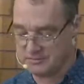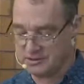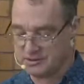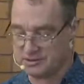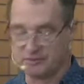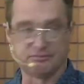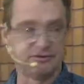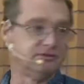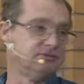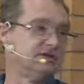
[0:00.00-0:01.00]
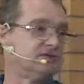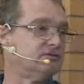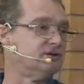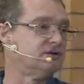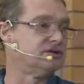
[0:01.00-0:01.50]
to the real reason
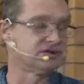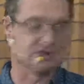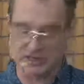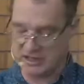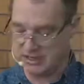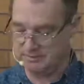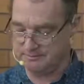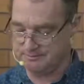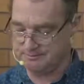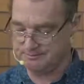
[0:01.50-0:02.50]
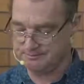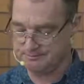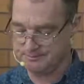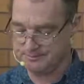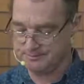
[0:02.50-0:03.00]
why Jesus came.
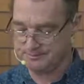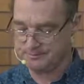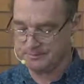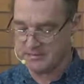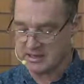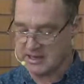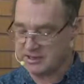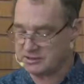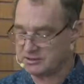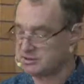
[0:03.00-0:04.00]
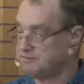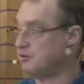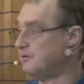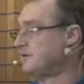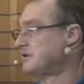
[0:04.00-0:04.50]
And it's
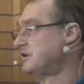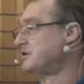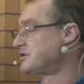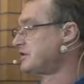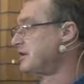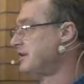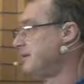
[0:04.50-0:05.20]
important for us to understand that,